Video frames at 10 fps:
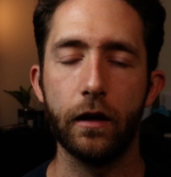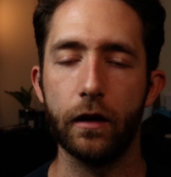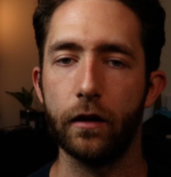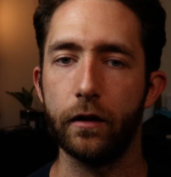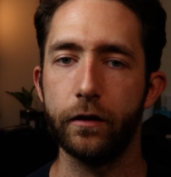
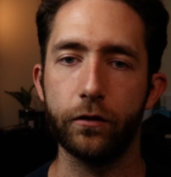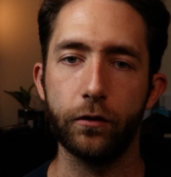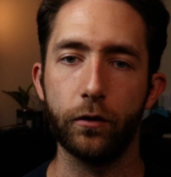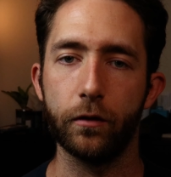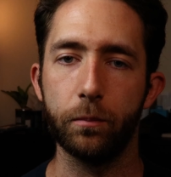And it's
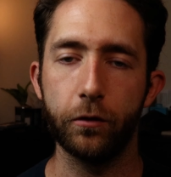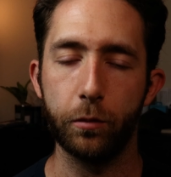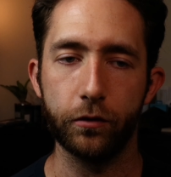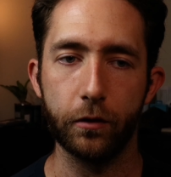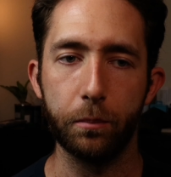sort of
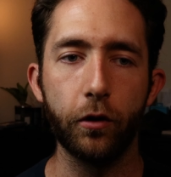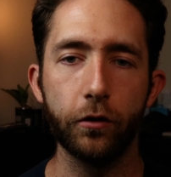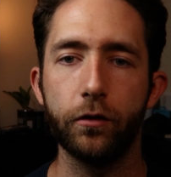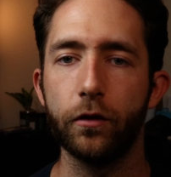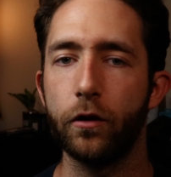supposed to
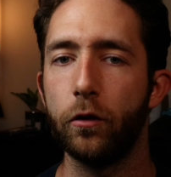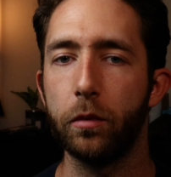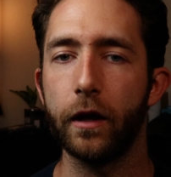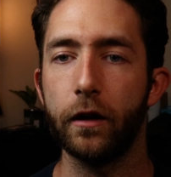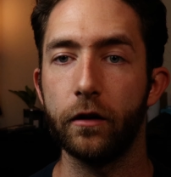push the
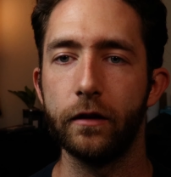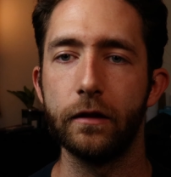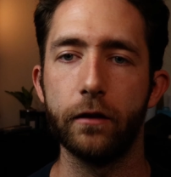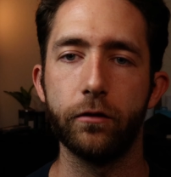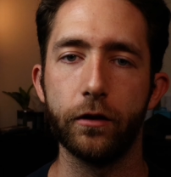gallbladder
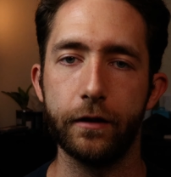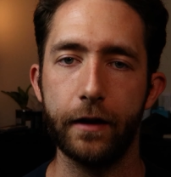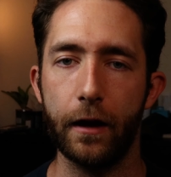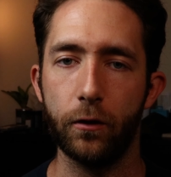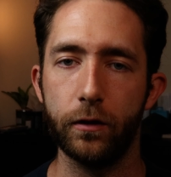and liver
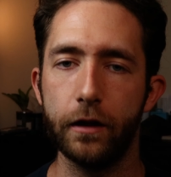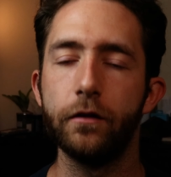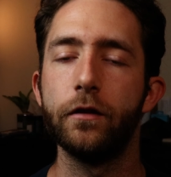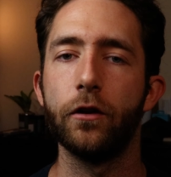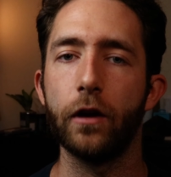down
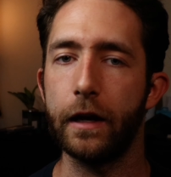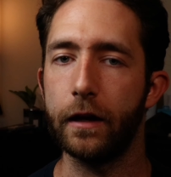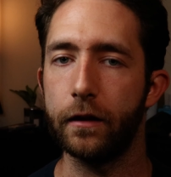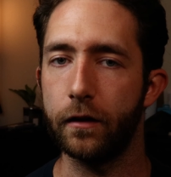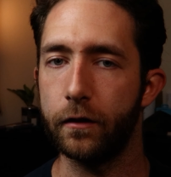into your
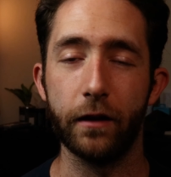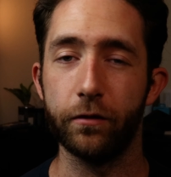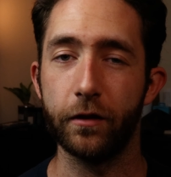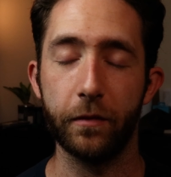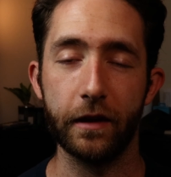hand. And if
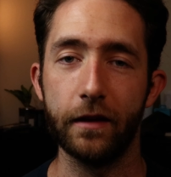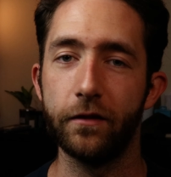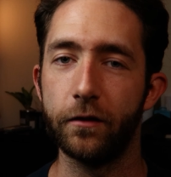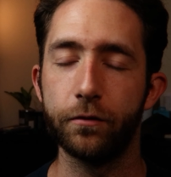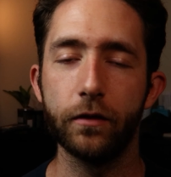something
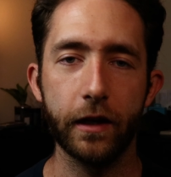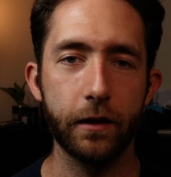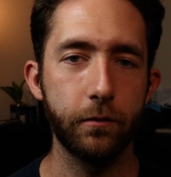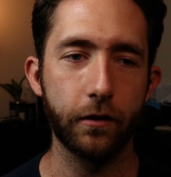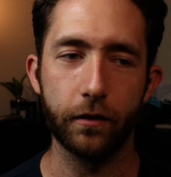is
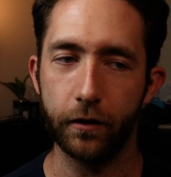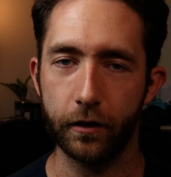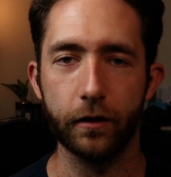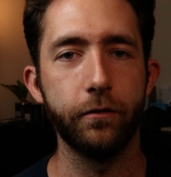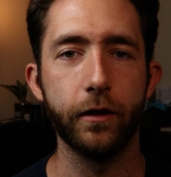inflamed, they're
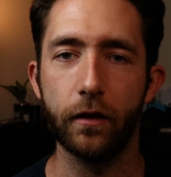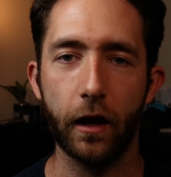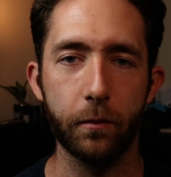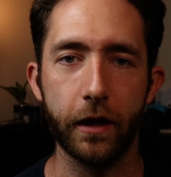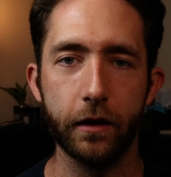going to feel a
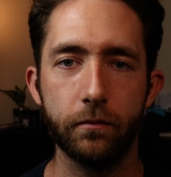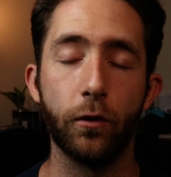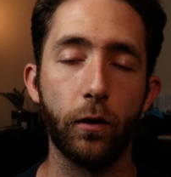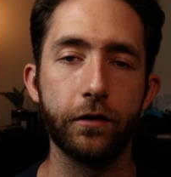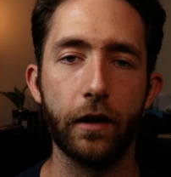lot of pain.
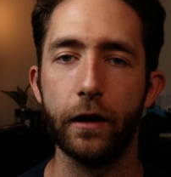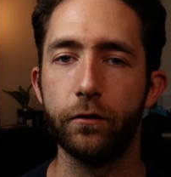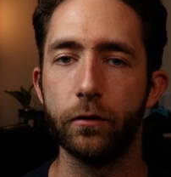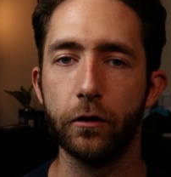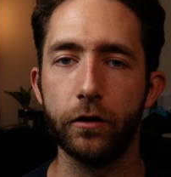So aside
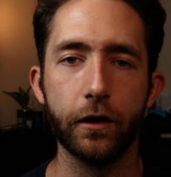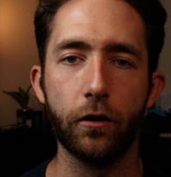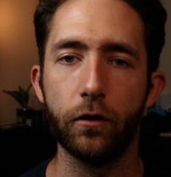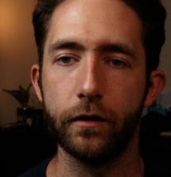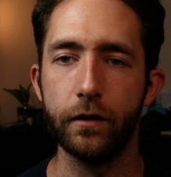from learning
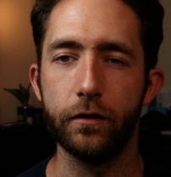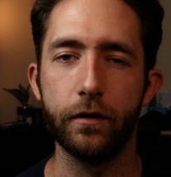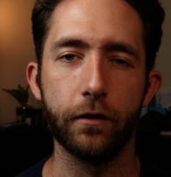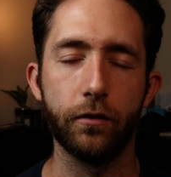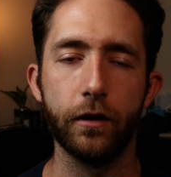all these
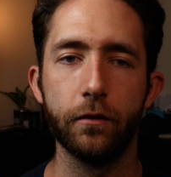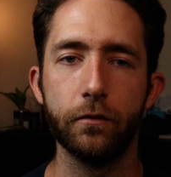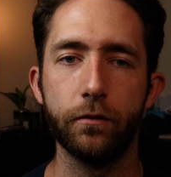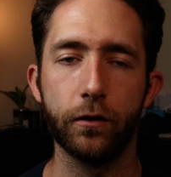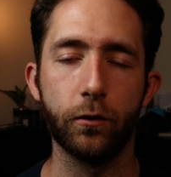different
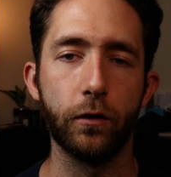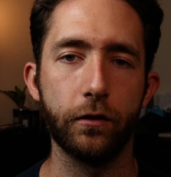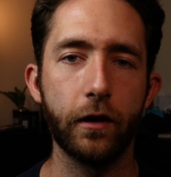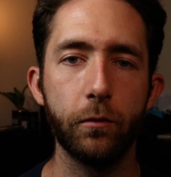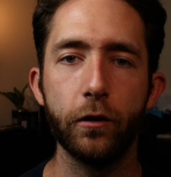physical
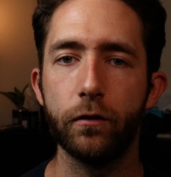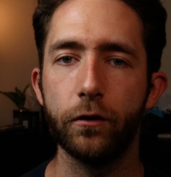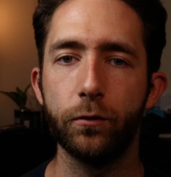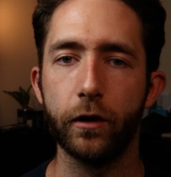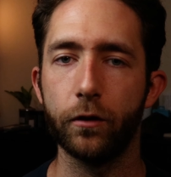exam
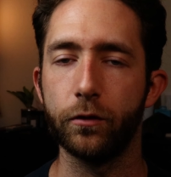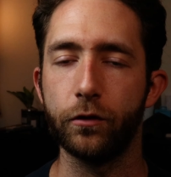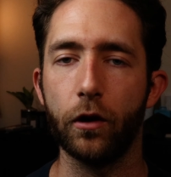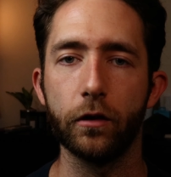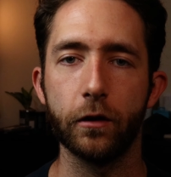maneuvers, we also
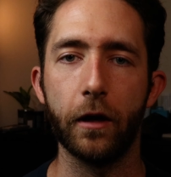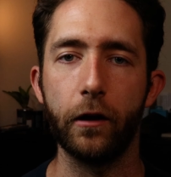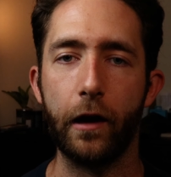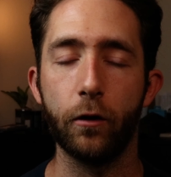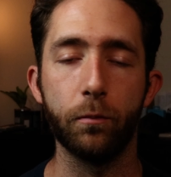talked
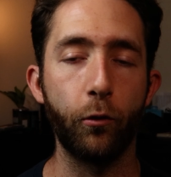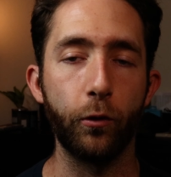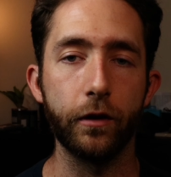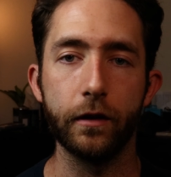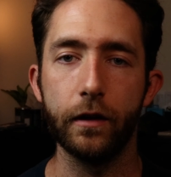about how
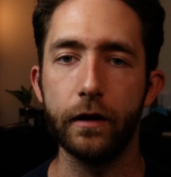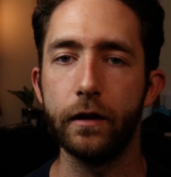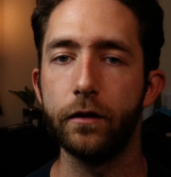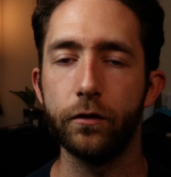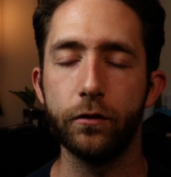important it
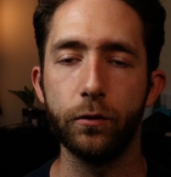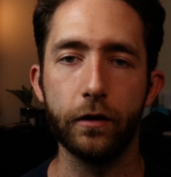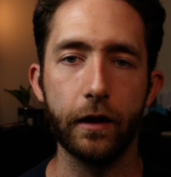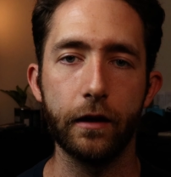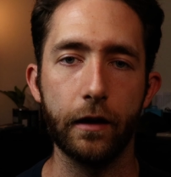is to
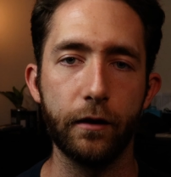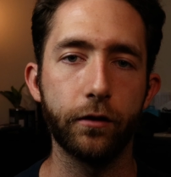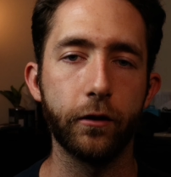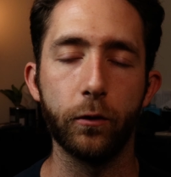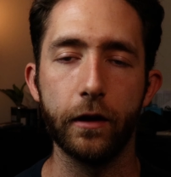take a
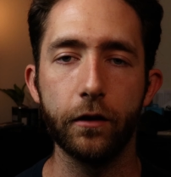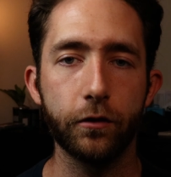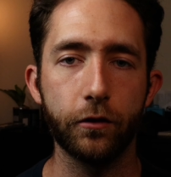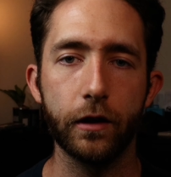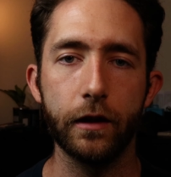thorough
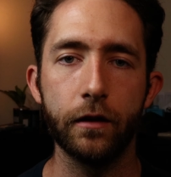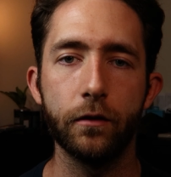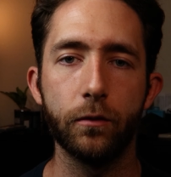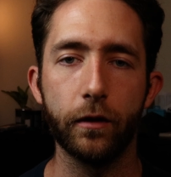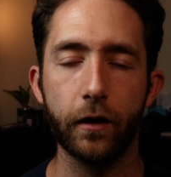history
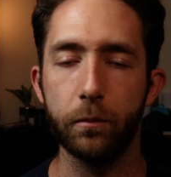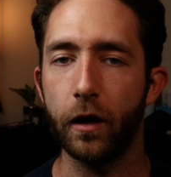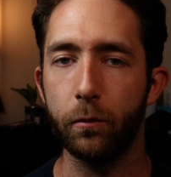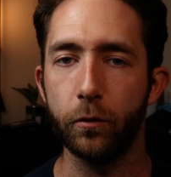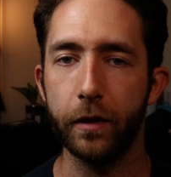with
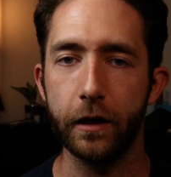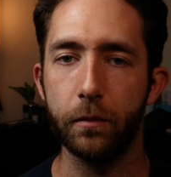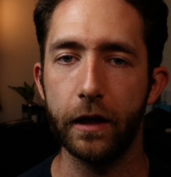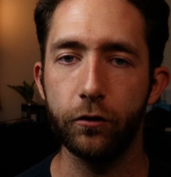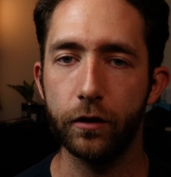abdominal
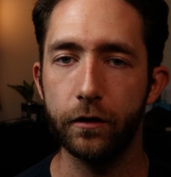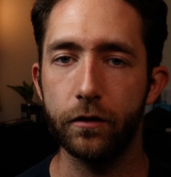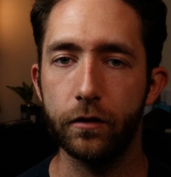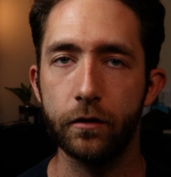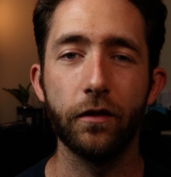pain
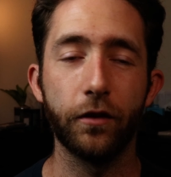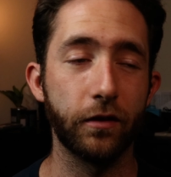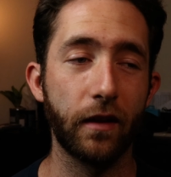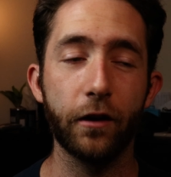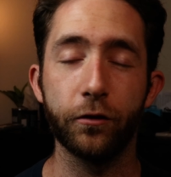patients.
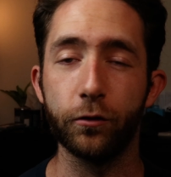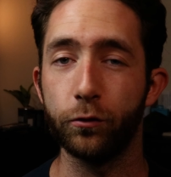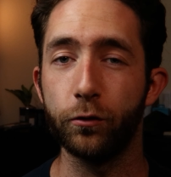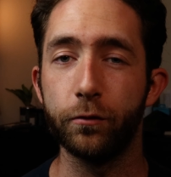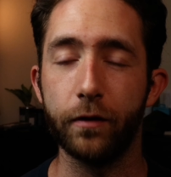There's a lot of
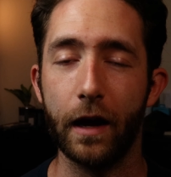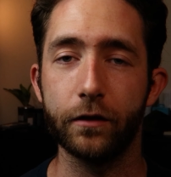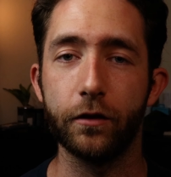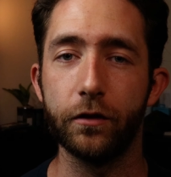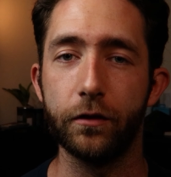social
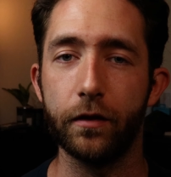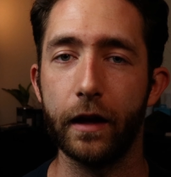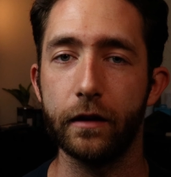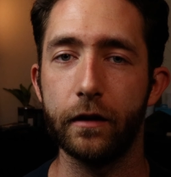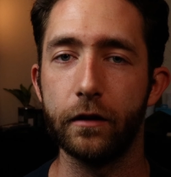factors
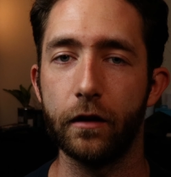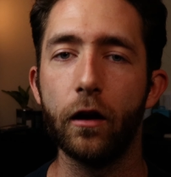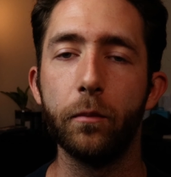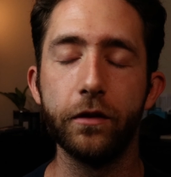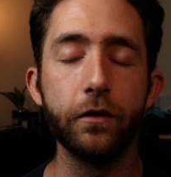that can
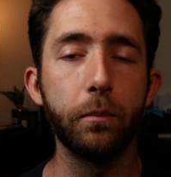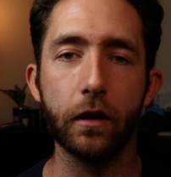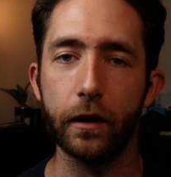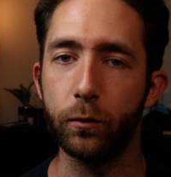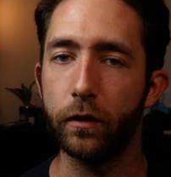come into
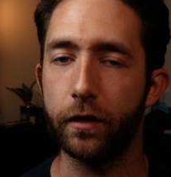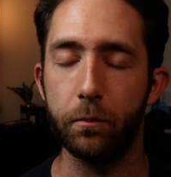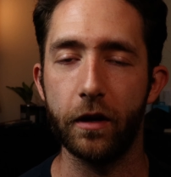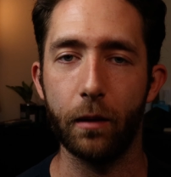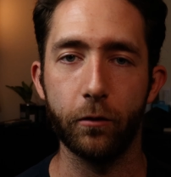play with
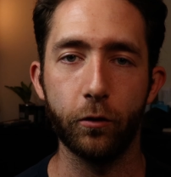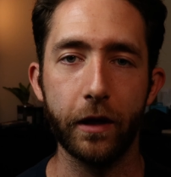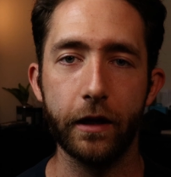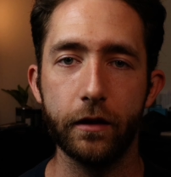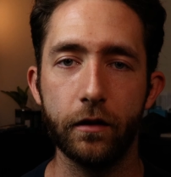abdominal
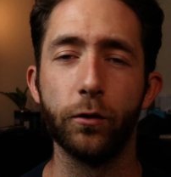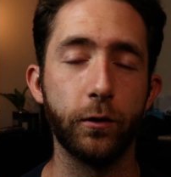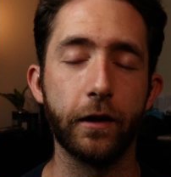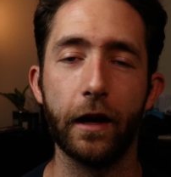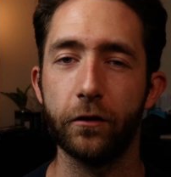pain. So
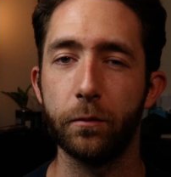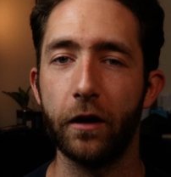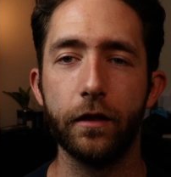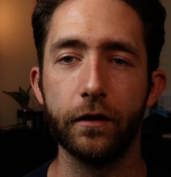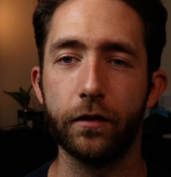you can ask
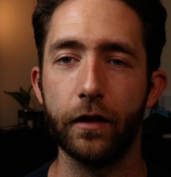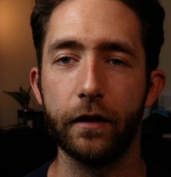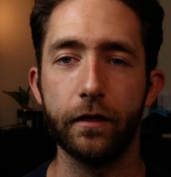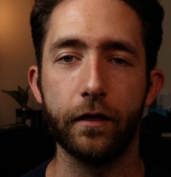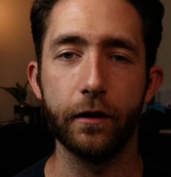about things
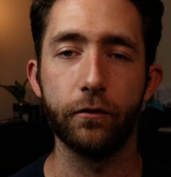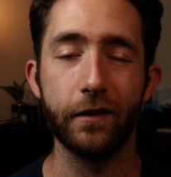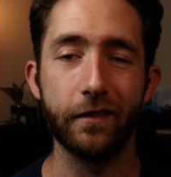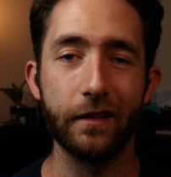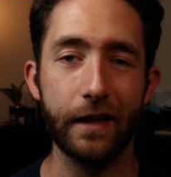that they
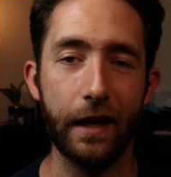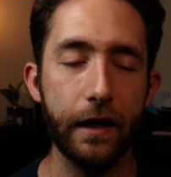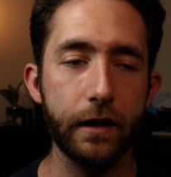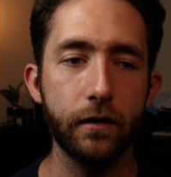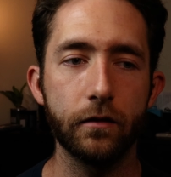recently
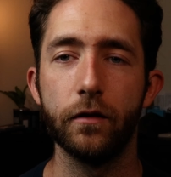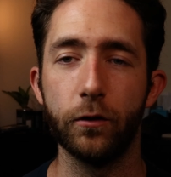ate.